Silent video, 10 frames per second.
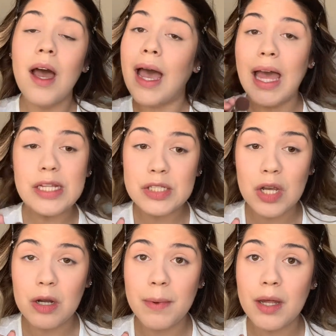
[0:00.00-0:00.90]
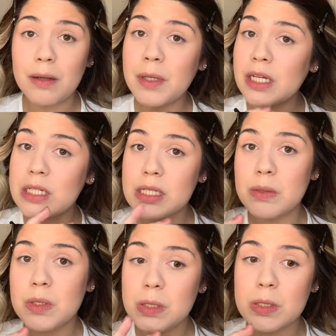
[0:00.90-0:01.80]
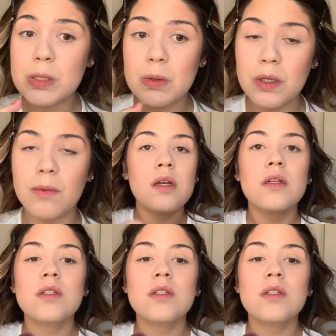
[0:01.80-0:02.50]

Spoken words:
I had to talk about it because it was just so cute.